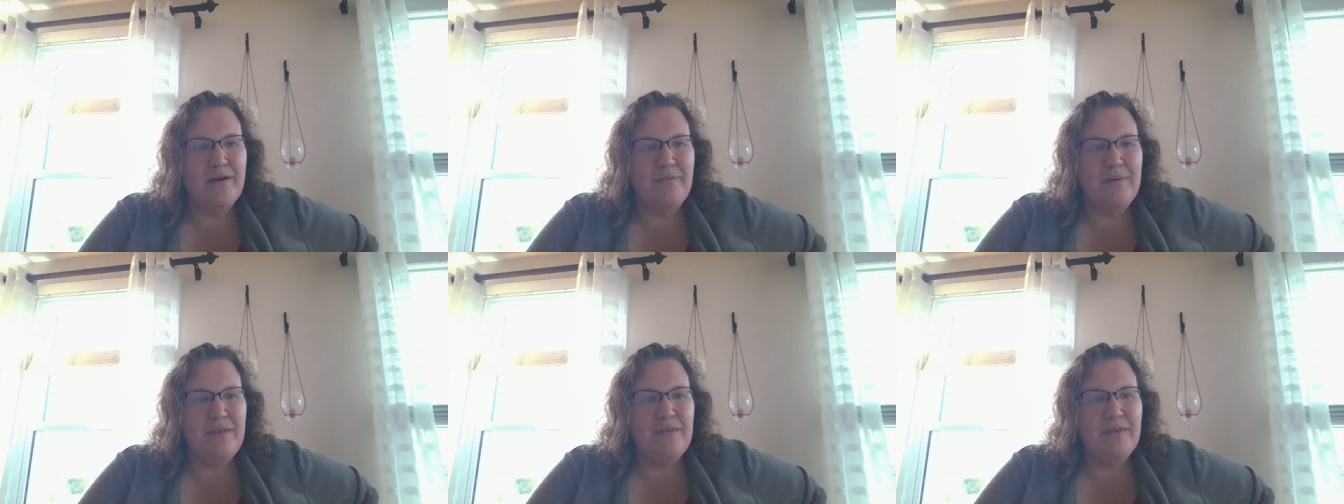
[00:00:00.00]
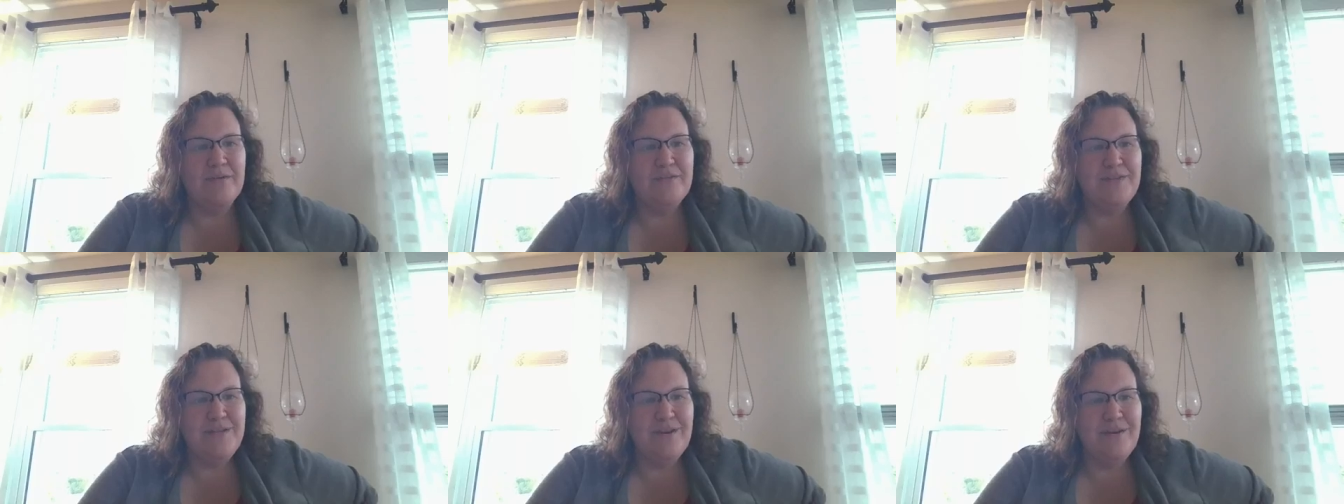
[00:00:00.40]
we're going to be
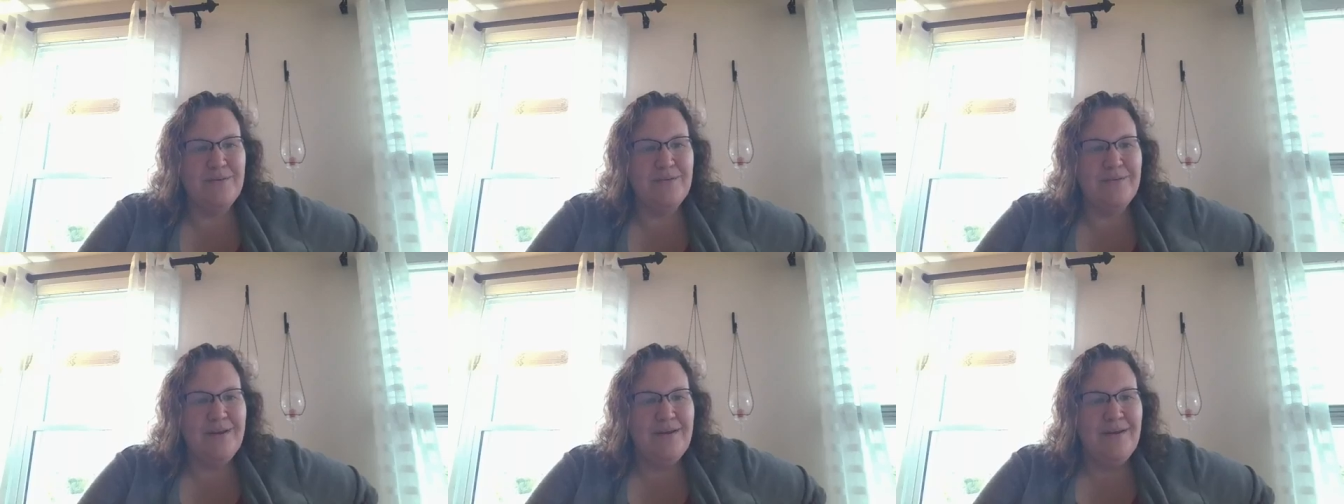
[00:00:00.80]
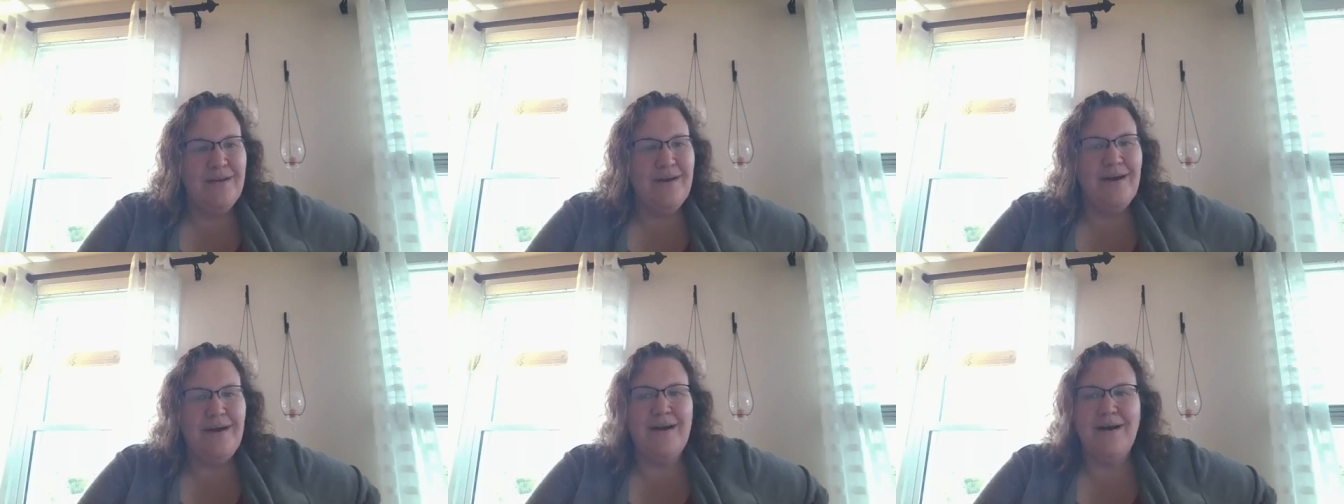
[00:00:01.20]
there too.
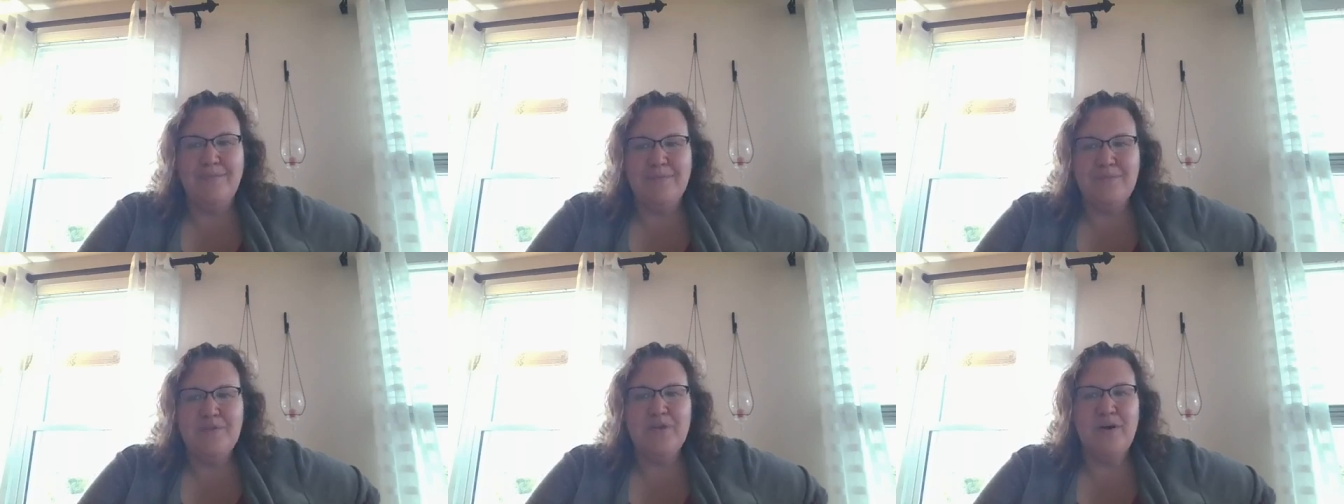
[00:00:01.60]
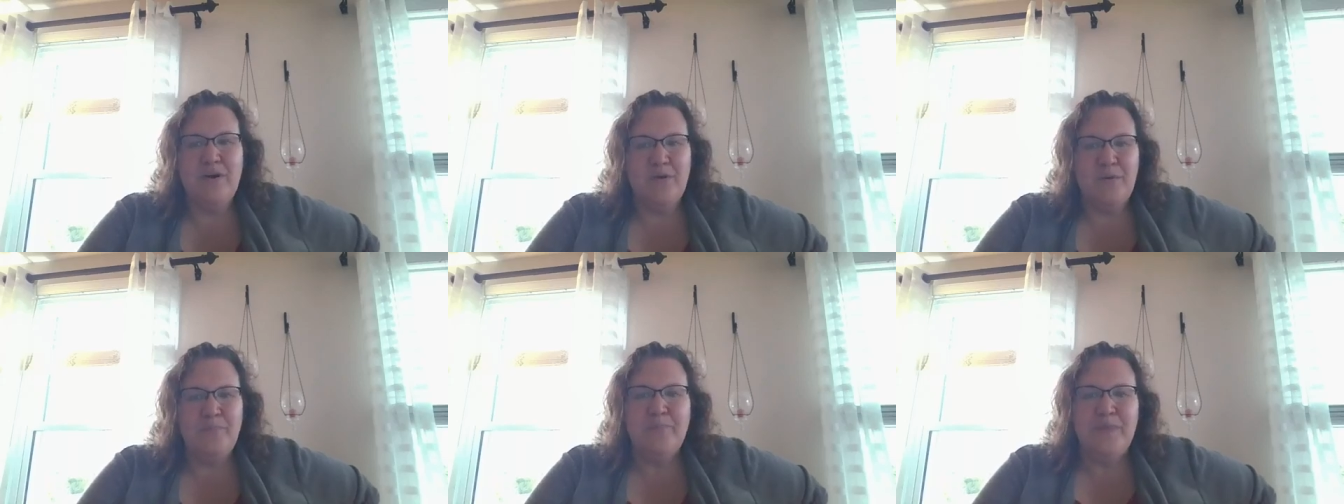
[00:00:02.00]
Um,
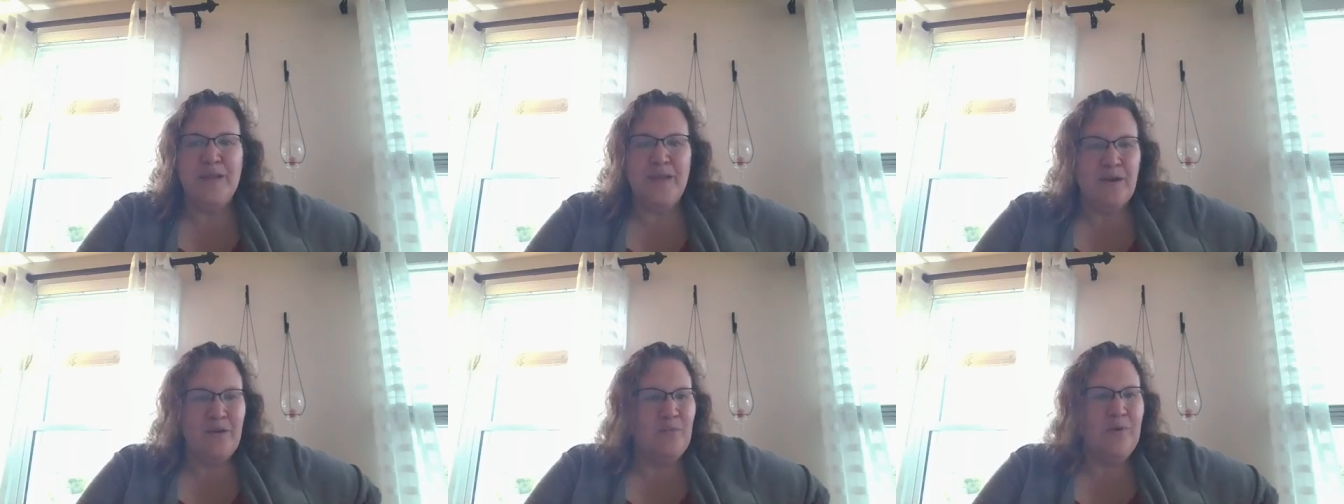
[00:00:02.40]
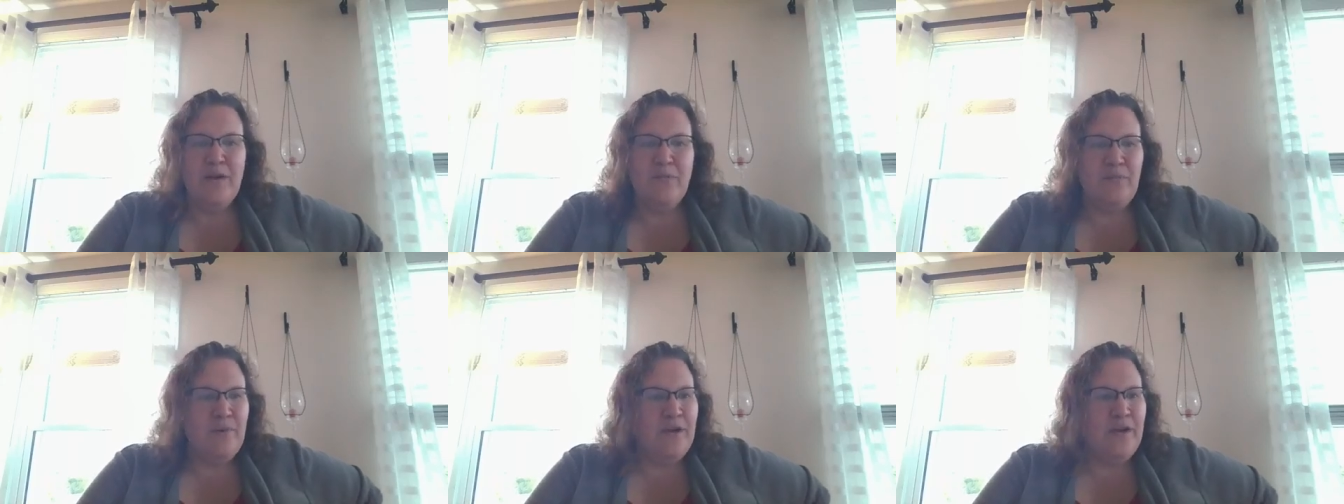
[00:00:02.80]
so
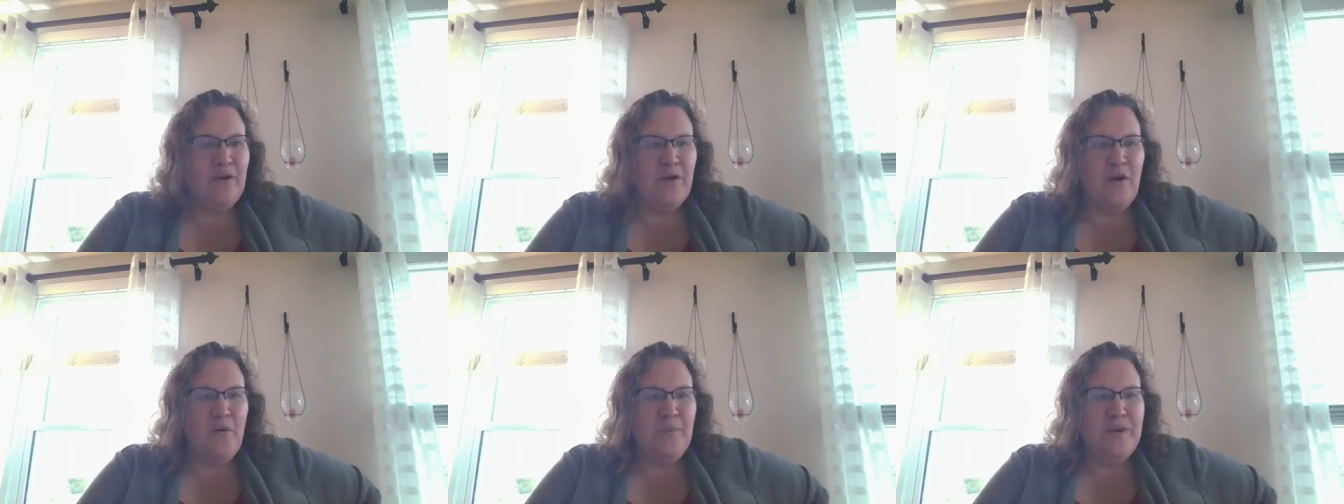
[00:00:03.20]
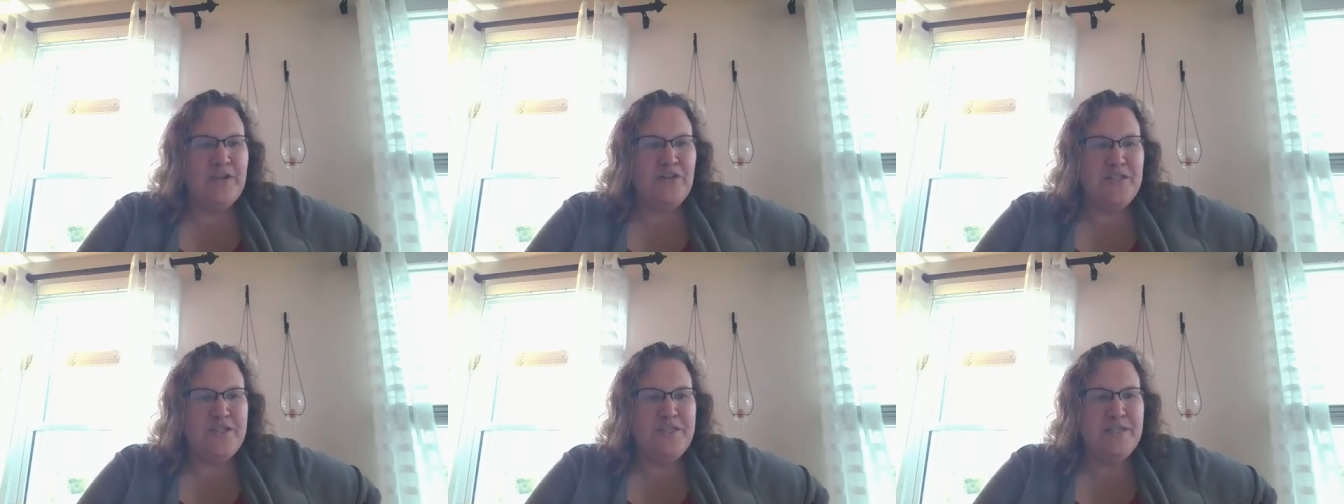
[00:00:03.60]
we, we are
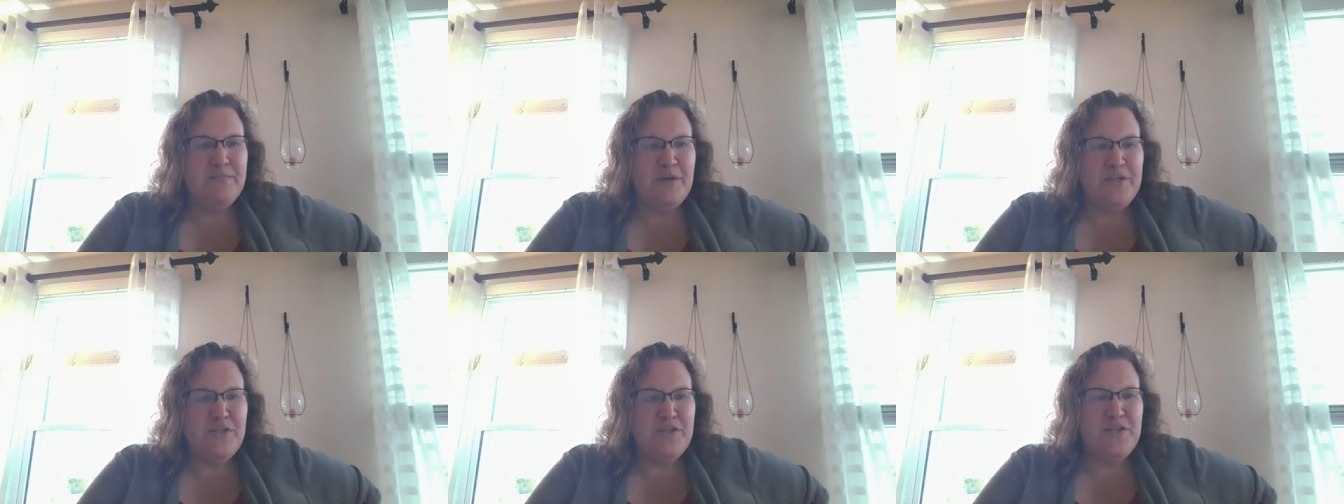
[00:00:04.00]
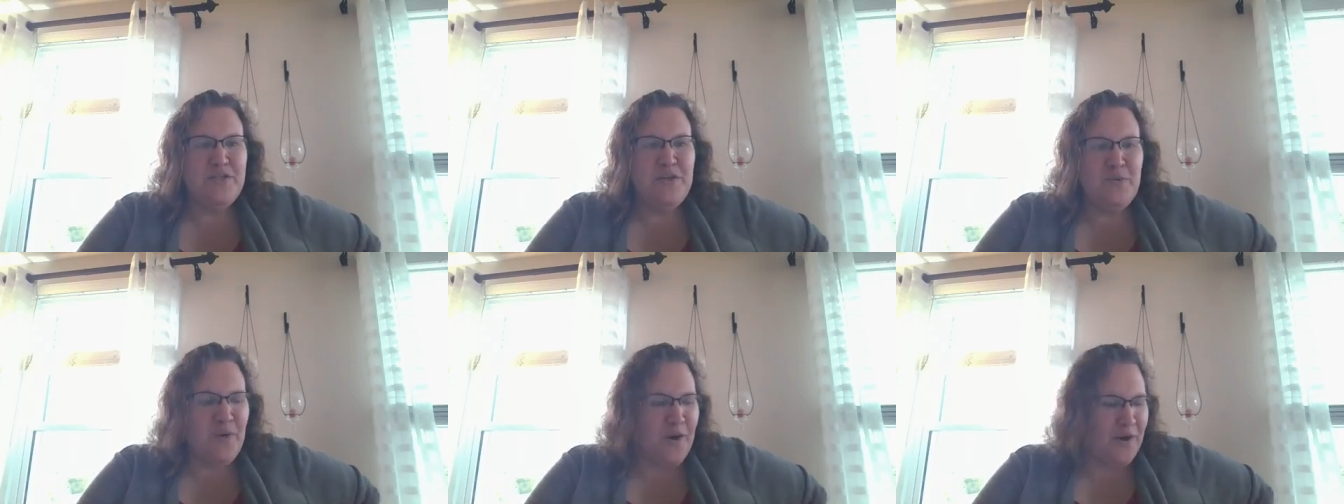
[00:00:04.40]
hoping just as much
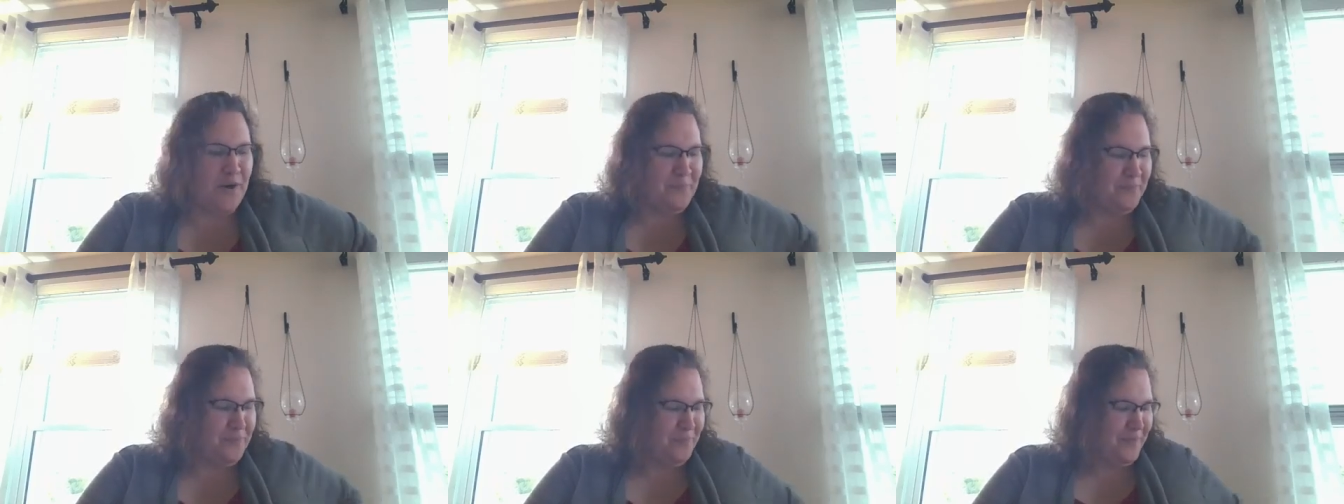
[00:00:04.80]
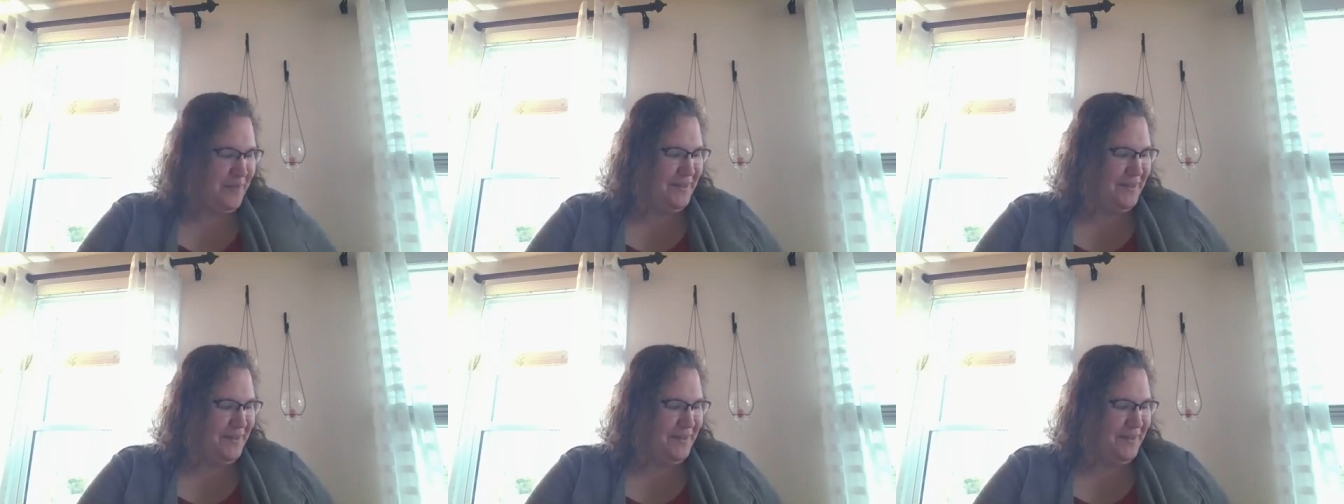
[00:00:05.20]
as you are.